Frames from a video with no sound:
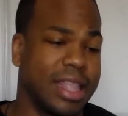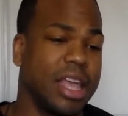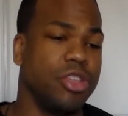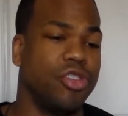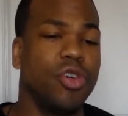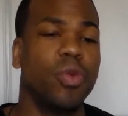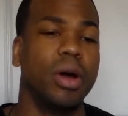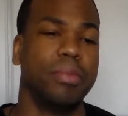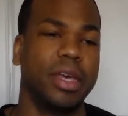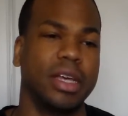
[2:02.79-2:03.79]
I didn't do
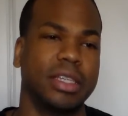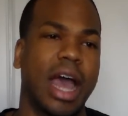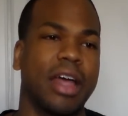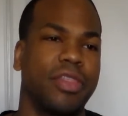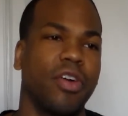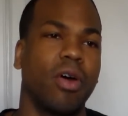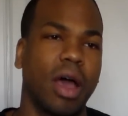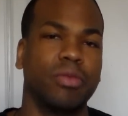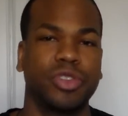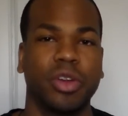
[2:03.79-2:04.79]
one because I
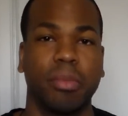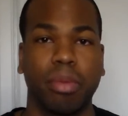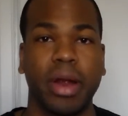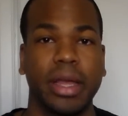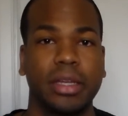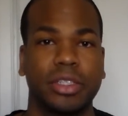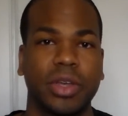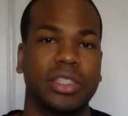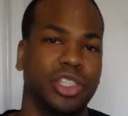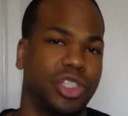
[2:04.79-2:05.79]
thought I was going to break.
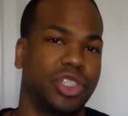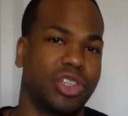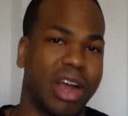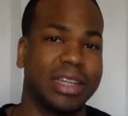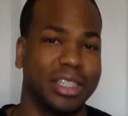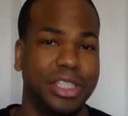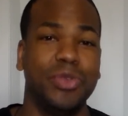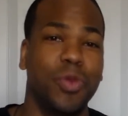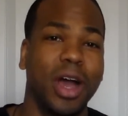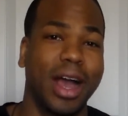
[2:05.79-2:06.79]
So I just tried to
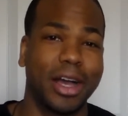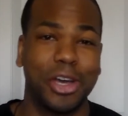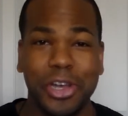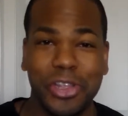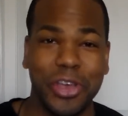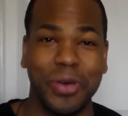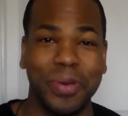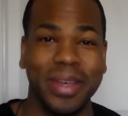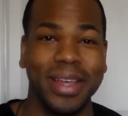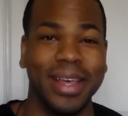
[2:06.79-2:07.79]
see what I could
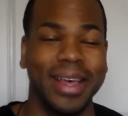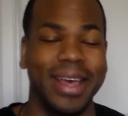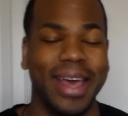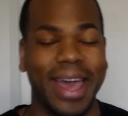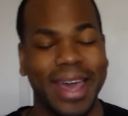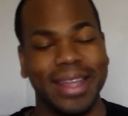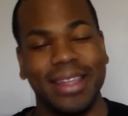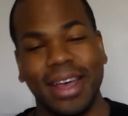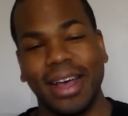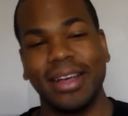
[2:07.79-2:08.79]
do.
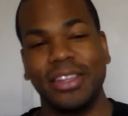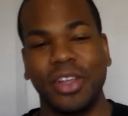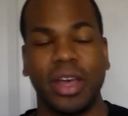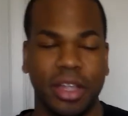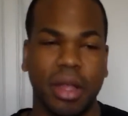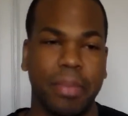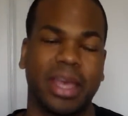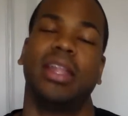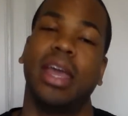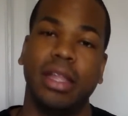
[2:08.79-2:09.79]
And, uh, you know, I ended up
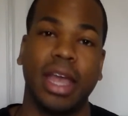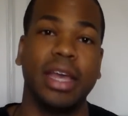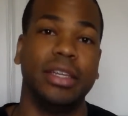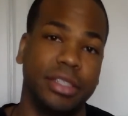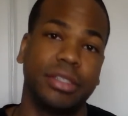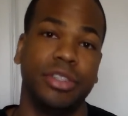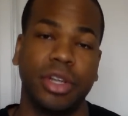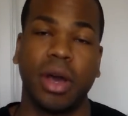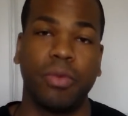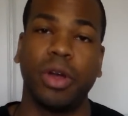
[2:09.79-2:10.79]
making eight days.
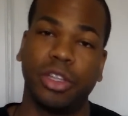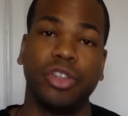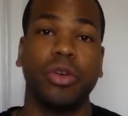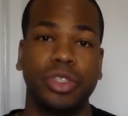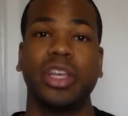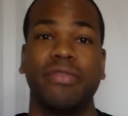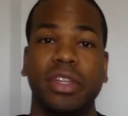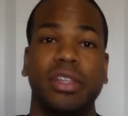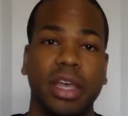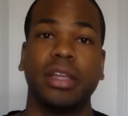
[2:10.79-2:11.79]
You know, I wanted to do a
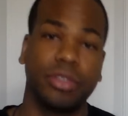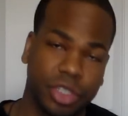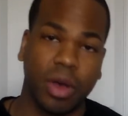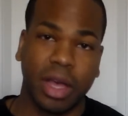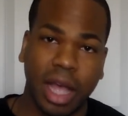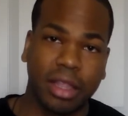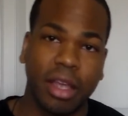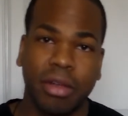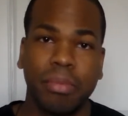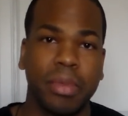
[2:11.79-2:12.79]
seven to 10, so I got
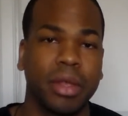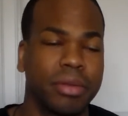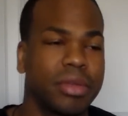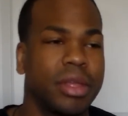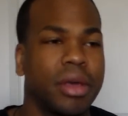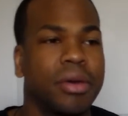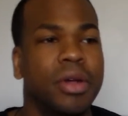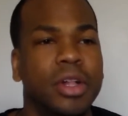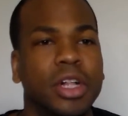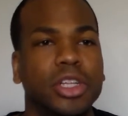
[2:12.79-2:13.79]
there in the middle, you know.
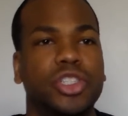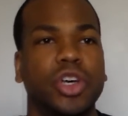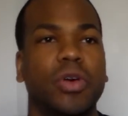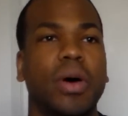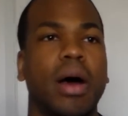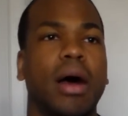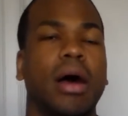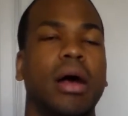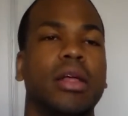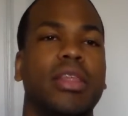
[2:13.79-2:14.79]
So
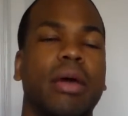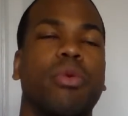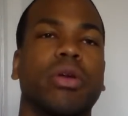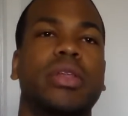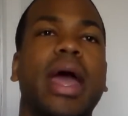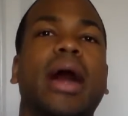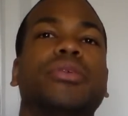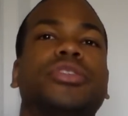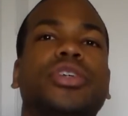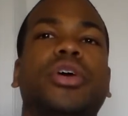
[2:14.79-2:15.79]
uh, that worked
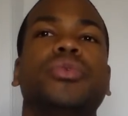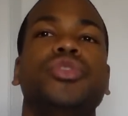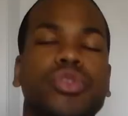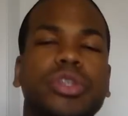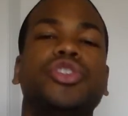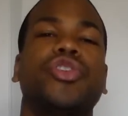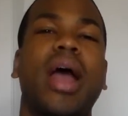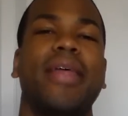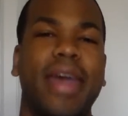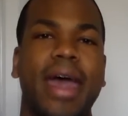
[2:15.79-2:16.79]
out. So you can
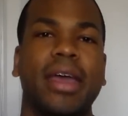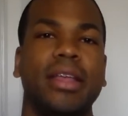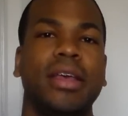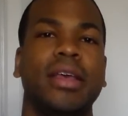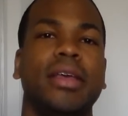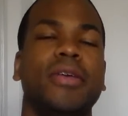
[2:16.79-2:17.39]
try that.